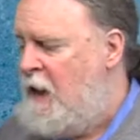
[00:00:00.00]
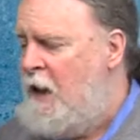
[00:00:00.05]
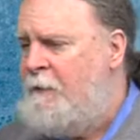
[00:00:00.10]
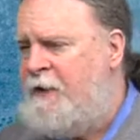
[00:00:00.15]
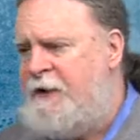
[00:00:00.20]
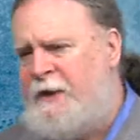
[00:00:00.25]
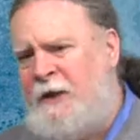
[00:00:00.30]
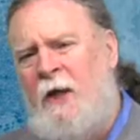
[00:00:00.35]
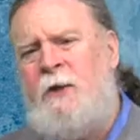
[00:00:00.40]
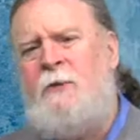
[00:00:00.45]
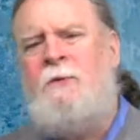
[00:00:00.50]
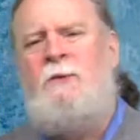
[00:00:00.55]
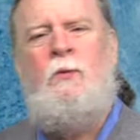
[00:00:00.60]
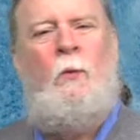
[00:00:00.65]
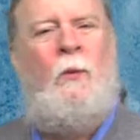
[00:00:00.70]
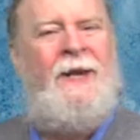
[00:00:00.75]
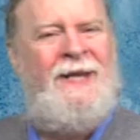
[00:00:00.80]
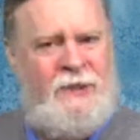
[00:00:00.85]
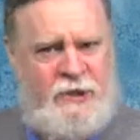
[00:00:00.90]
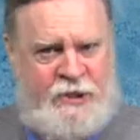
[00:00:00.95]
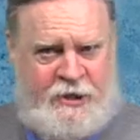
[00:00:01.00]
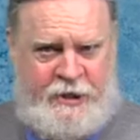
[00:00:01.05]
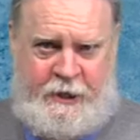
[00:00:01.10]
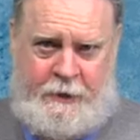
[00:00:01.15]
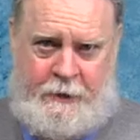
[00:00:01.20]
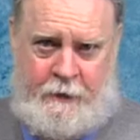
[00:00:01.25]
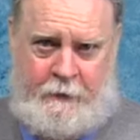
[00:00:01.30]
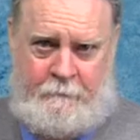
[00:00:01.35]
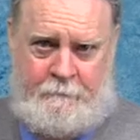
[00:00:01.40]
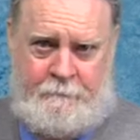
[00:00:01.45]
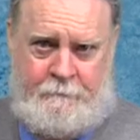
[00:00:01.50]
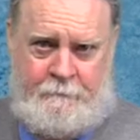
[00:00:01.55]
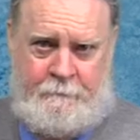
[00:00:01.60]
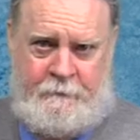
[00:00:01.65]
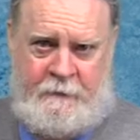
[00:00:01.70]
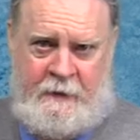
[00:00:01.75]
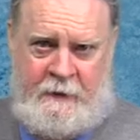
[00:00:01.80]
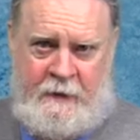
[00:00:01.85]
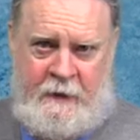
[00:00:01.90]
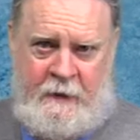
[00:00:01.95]
But the other is wind shear.
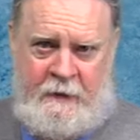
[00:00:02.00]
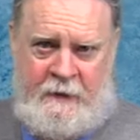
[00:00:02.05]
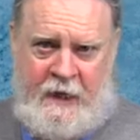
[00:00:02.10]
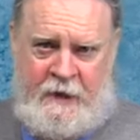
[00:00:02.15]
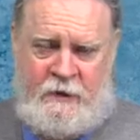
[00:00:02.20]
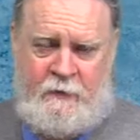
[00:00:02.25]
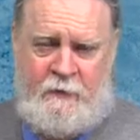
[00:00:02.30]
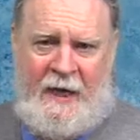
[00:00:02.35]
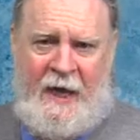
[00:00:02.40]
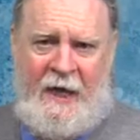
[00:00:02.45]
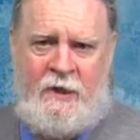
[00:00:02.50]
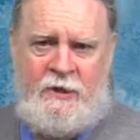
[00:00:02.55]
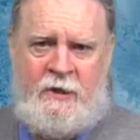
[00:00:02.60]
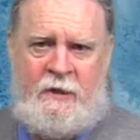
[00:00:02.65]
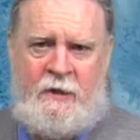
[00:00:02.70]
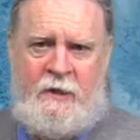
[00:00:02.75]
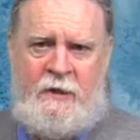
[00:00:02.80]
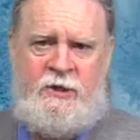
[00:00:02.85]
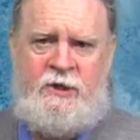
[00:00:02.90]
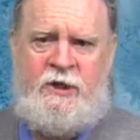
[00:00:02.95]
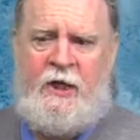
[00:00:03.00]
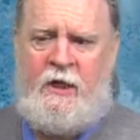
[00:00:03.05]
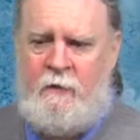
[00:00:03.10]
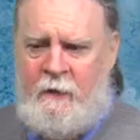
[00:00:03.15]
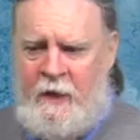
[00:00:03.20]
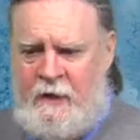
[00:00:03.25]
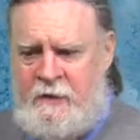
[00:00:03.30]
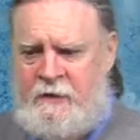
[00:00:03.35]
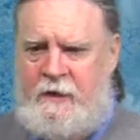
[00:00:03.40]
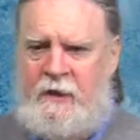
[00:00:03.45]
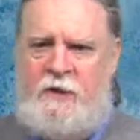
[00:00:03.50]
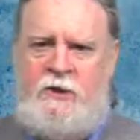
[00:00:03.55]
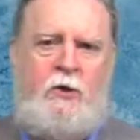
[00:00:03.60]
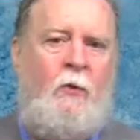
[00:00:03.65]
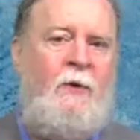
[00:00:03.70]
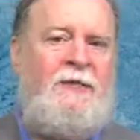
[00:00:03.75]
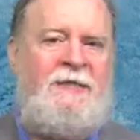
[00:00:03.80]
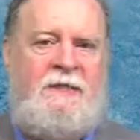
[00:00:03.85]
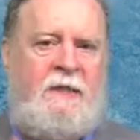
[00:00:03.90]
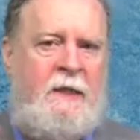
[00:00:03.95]
That's what actually generates the
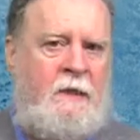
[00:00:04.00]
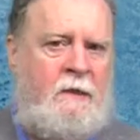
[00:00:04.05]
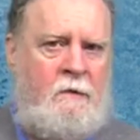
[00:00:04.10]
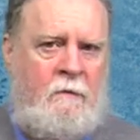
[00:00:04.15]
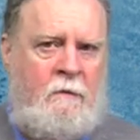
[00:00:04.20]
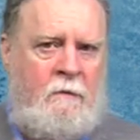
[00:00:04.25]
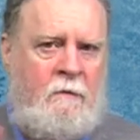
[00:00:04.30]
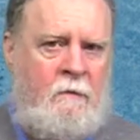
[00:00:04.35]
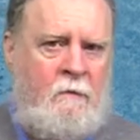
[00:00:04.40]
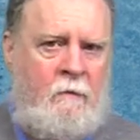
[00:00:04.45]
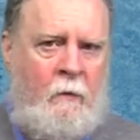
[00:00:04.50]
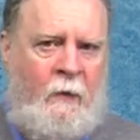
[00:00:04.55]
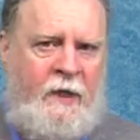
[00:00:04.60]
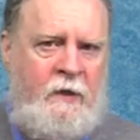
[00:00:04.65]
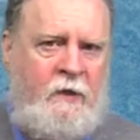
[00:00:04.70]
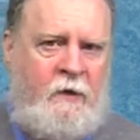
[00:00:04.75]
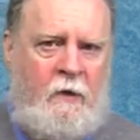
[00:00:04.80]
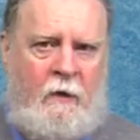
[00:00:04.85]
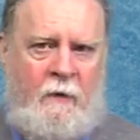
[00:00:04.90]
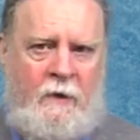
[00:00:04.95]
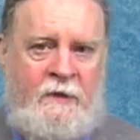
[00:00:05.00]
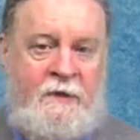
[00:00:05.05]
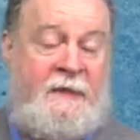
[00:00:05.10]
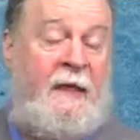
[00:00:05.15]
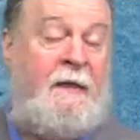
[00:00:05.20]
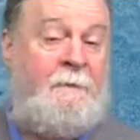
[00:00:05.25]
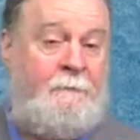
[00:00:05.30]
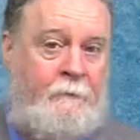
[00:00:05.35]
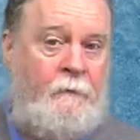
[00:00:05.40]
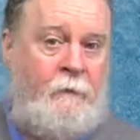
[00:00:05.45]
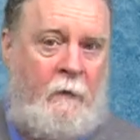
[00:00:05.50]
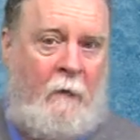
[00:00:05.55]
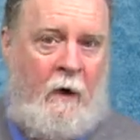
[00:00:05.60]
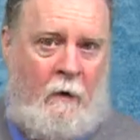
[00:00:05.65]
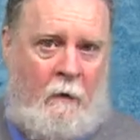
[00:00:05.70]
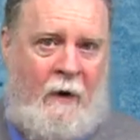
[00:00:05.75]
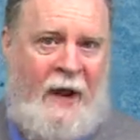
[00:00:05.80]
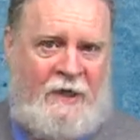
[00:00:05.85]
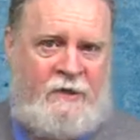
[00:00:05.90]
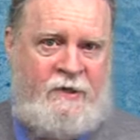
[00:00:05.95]
twisting wind currents that
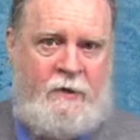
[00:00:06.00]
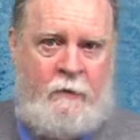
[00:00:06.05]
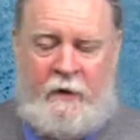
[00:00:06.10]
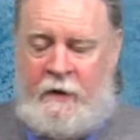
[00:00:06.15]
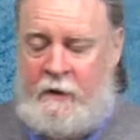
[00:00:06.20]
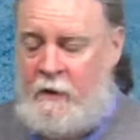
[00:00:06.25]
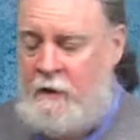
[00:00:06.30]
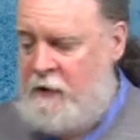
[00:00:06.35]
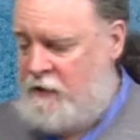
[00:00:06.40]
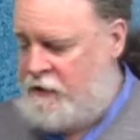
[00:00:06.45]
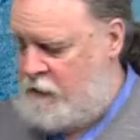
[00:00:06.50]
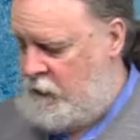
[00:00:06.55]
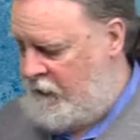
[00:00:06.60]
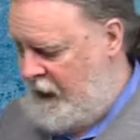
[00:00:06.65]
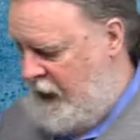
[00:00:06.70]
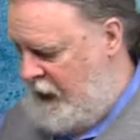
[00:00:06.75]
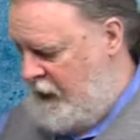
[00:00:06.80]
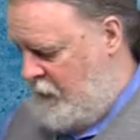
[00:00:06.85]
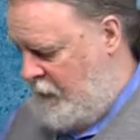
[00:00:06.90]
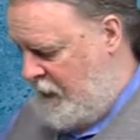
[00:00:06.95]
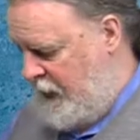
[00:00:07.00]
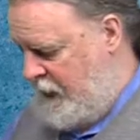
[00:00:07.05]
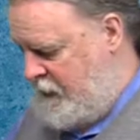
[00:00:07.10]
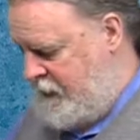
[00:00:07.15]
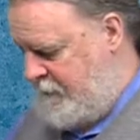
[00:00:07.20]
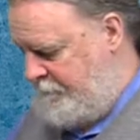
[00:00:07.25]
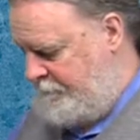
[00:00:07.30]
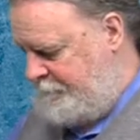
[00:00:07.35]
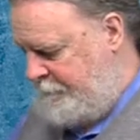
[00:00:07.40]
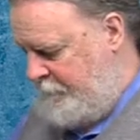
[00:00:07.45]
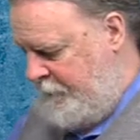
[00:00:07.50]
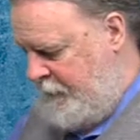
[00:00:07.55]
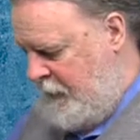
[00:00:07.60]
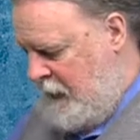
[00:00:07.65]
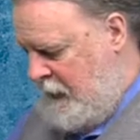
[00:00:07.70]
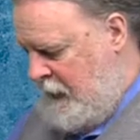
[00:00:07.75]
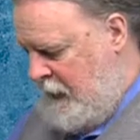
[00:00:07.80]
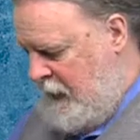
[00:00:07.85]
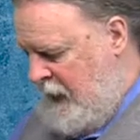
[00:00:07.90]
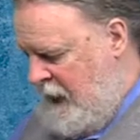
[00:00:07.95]
are actually what a tornado is.
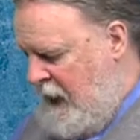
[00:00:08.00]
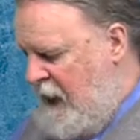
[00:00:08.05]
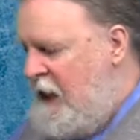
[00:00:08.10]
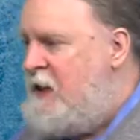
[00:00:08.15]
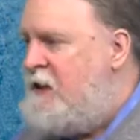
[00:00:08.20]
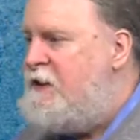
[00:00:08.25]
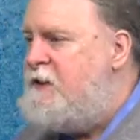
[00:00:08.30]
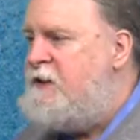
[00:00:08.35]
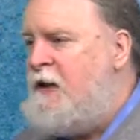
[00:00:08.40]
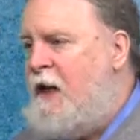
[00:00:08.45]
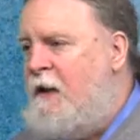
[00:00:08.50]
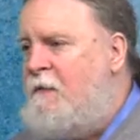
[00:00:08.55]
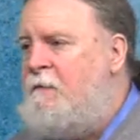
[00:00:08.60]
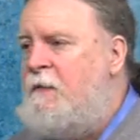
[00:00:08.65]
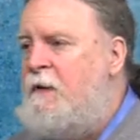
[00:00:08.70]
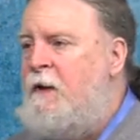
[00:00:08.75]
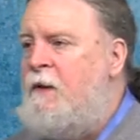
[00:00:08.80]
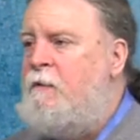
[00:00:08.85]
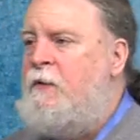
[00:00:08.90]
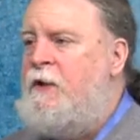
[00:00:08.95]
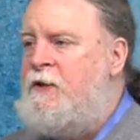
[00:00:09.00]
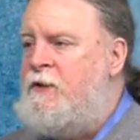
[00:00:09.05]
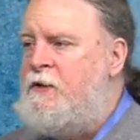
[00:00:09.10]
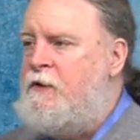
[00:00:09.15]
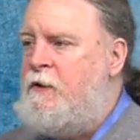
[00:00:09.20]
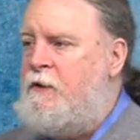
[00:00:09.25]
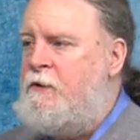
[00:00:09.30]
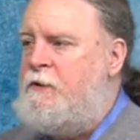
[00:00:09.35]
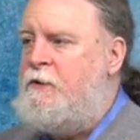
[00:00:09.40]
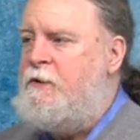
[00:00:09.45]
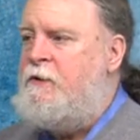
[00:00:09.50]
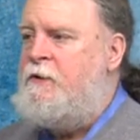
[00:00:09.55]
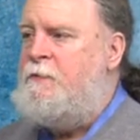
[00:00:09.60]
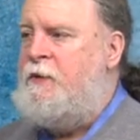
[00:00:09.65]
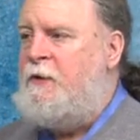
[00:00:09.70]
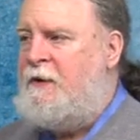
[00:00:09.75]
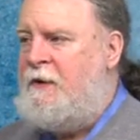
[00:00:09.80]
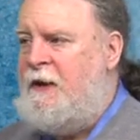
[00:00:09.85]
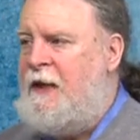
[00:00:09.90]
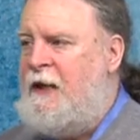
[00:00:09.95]
Some researchers
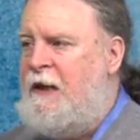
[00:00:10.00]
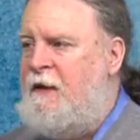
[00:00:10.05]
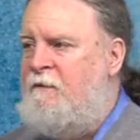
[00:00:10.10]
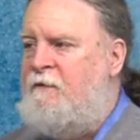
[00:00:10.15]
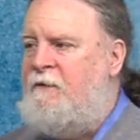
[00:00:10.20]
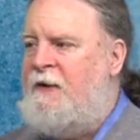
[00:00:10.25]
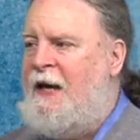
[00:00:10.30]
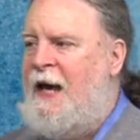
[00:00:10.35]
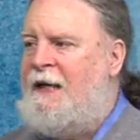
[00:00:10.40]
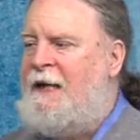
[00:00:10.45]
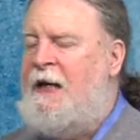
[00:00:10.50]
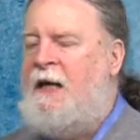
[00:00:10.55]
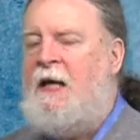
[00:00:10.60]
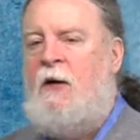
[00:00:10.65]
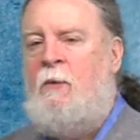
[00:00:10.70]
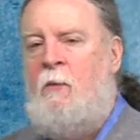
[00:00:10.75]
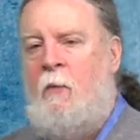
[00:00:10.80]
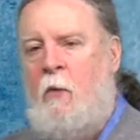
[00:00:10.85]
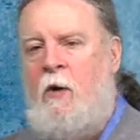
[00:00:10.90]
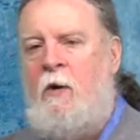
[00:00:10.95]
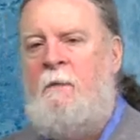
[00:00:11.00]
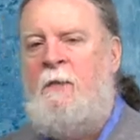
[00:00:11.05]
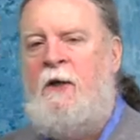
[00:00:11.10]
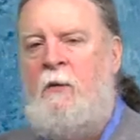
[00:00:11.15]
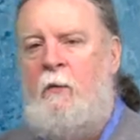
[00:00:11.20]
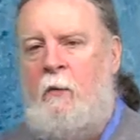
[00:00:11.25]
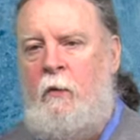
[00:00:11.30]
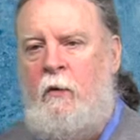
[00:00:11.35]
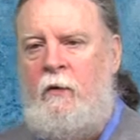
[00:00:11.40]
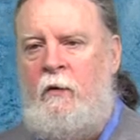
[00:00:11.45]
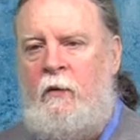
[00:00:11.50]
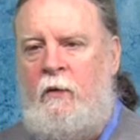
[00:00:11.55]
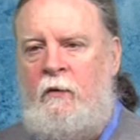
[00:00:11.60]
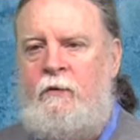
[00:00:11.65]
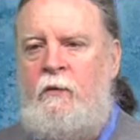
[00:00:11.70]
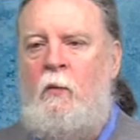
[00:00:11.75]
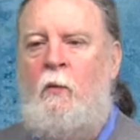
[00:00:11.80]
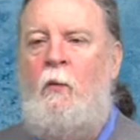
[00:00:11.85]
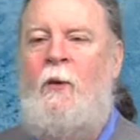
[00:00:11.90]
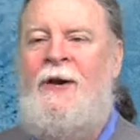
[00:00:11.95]
believe that in a warming
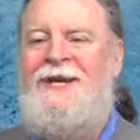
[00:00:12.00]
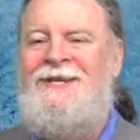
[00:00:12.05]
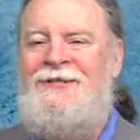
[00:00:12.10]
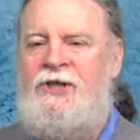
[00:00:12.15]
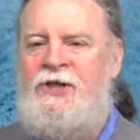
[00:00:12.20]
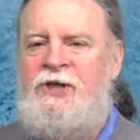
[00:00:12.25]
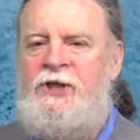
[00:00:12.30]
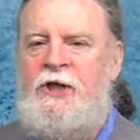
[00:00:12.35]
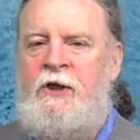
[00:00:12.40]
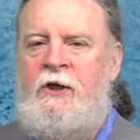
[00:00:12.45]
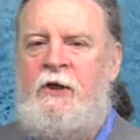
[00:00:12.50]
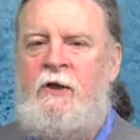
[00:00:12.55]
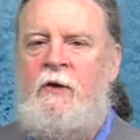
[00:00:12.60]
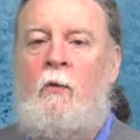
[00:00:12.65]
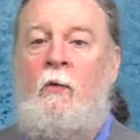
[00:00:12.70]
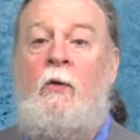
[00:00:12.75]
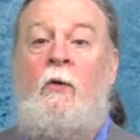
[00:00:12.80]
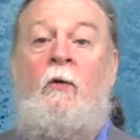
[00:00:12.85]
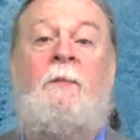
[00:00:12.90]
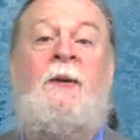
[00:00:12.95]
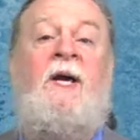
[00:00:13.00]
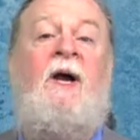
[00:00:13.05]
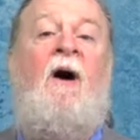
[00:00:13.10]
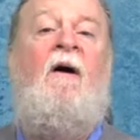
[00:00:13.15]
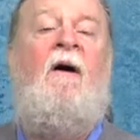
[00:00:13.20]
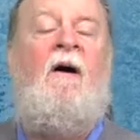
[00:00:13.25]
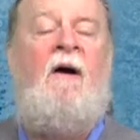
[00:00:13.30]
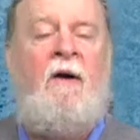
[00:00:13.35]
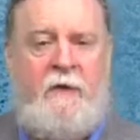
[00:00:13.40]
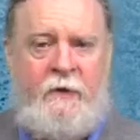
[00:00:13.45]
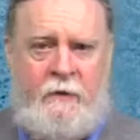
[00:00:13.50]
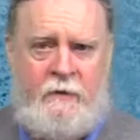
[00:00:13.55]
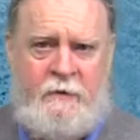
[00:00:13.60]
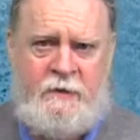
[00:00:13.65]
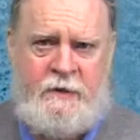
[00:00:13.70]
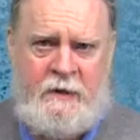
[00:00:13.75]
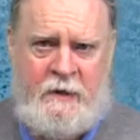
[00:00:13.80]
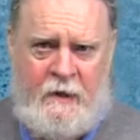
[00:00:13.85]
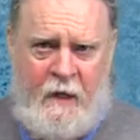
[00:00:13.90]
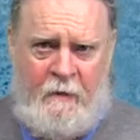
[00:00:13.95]
world, wind shear will be harder
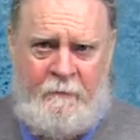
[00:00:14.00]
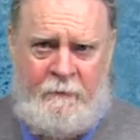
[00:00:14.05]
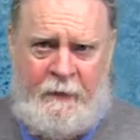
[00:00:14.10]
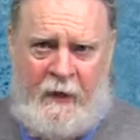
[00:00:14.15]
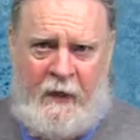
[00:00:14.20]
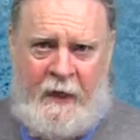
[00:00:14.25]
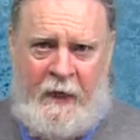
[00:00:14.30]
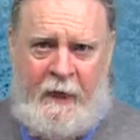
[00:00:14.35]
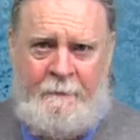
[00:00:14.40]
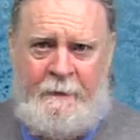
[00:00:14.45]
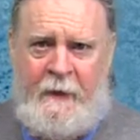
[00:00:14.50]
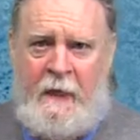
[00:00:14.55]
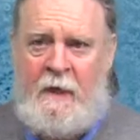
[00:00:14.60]
to come by.